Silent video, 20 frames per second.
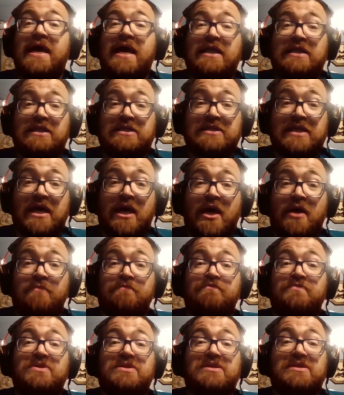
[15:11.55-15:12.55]
At the
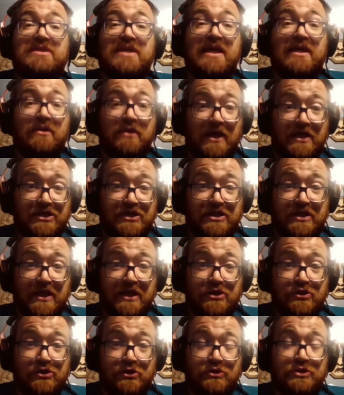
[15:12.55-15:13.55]
time, state
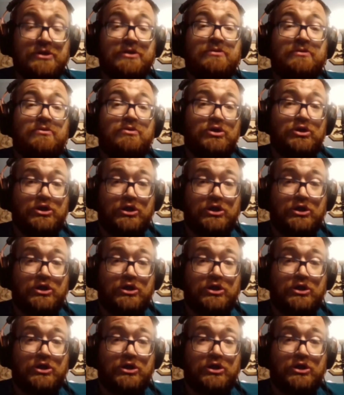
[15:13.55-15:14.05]
legislatures